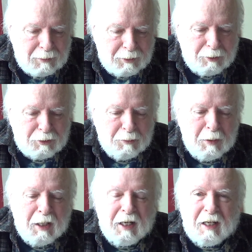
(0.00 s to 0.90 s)
Chelsea
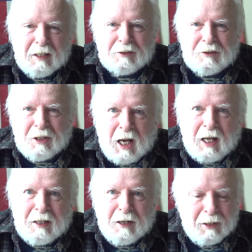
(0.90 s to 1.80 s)
Manning is
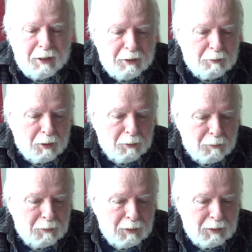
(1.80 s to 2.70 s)
not a hero.
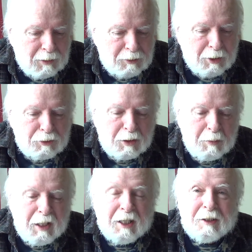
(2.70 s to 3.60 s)
Chelsea
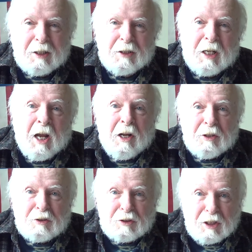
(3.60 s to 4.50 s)
Manning didn't
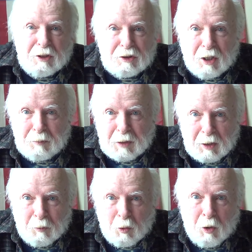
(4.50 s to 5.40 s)
see
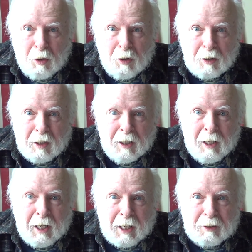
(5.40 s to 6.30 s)
something wrong
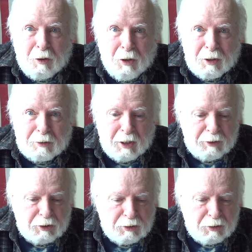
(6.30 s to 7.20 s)
and call
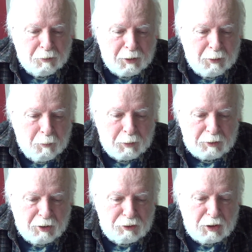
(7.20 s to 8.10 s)
attention to it.
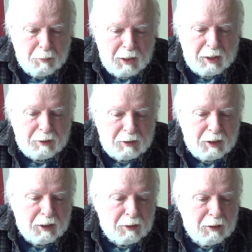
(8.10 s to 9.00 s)
What Chelsea Manning
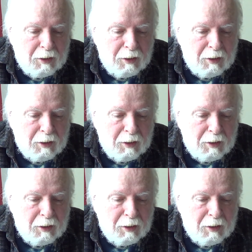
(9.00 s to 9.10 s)
did